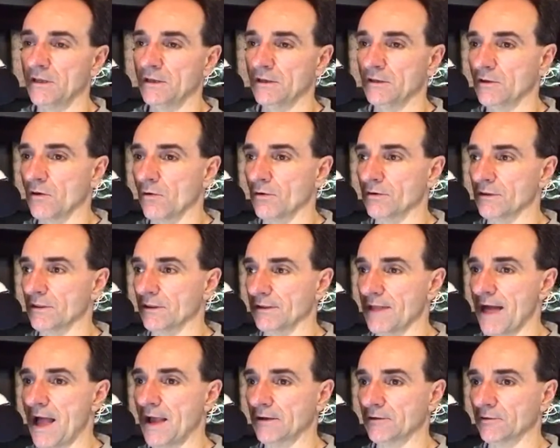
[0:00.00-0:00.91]
going to the
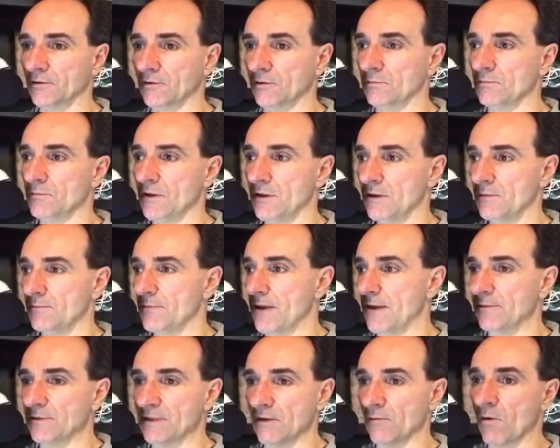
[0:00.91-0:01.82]
locker room.
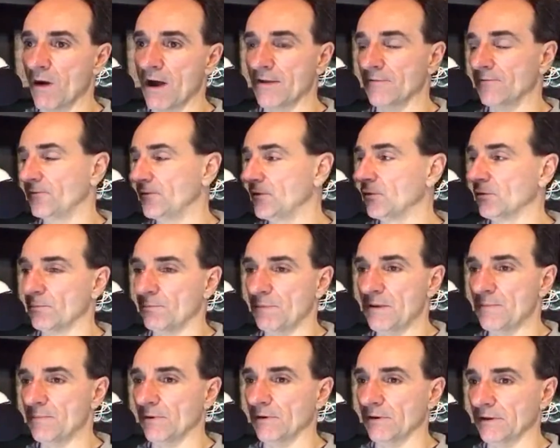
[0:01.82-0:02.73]
Maybe they want fewer
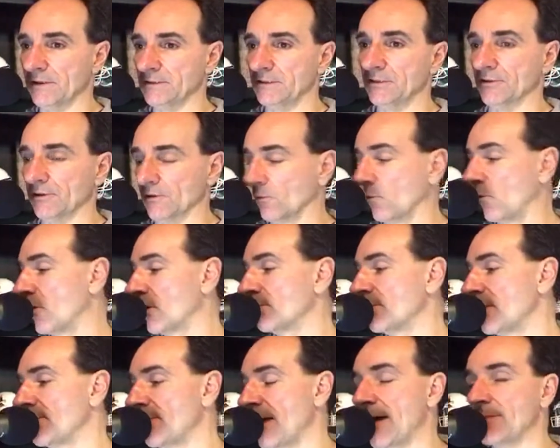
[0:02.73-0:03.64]
people during
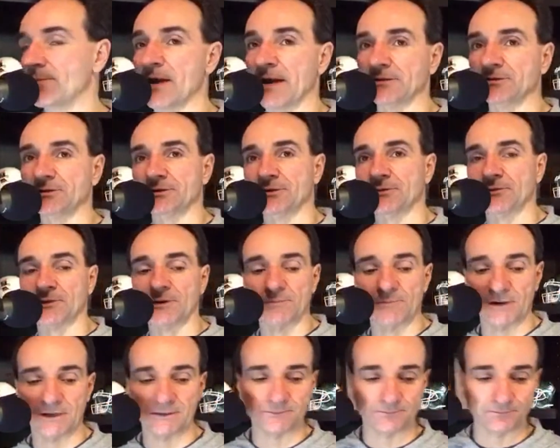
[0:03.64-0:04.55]
warm-up. I'm not sure,
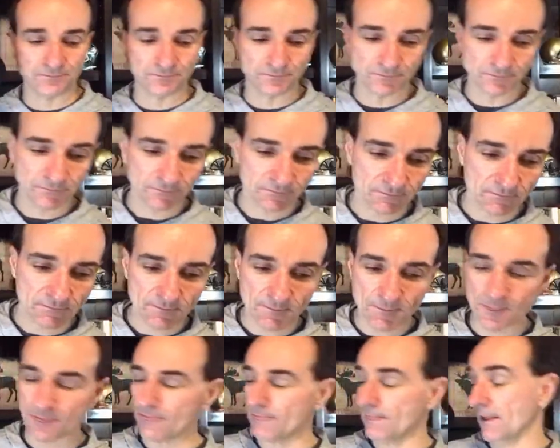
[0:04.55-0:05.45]
but
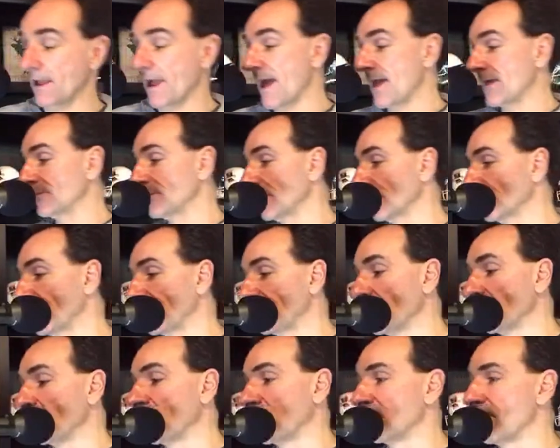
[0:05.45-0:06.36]
I don't know. They
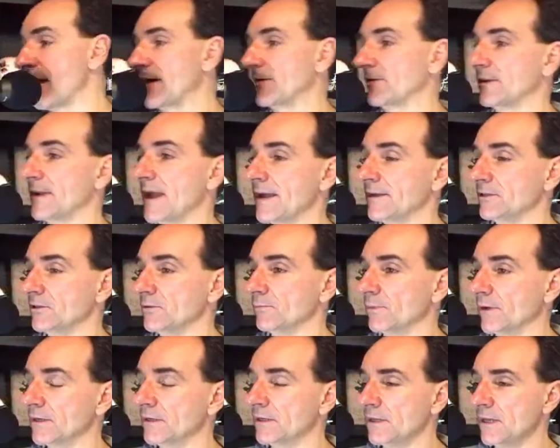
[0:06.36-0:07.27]
know more about it than I do.
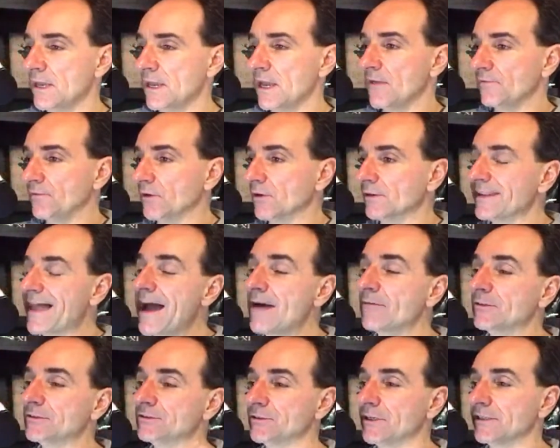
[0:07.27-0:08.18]
But if you're
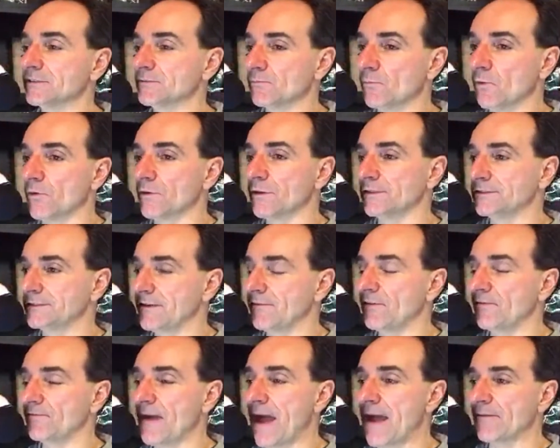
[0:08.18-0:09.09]
allowed to dress more than
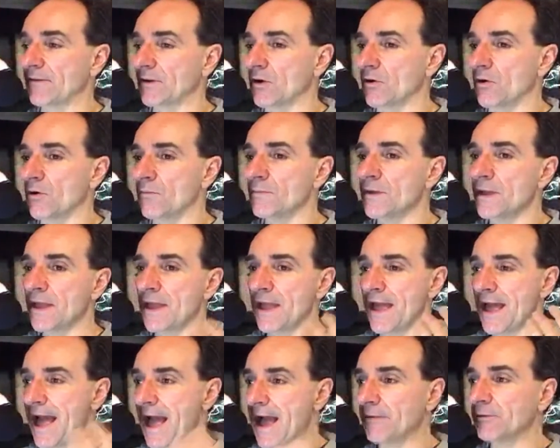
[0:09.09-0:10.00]
75 at home,
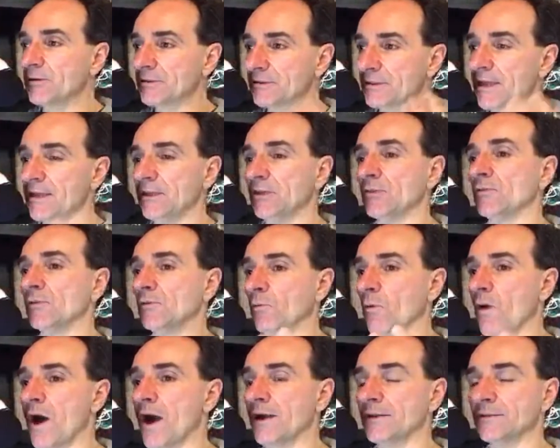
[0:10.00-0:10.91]
I would think you would
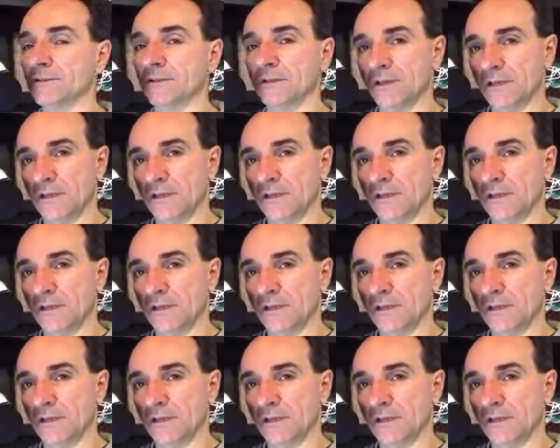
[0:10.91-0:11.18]
want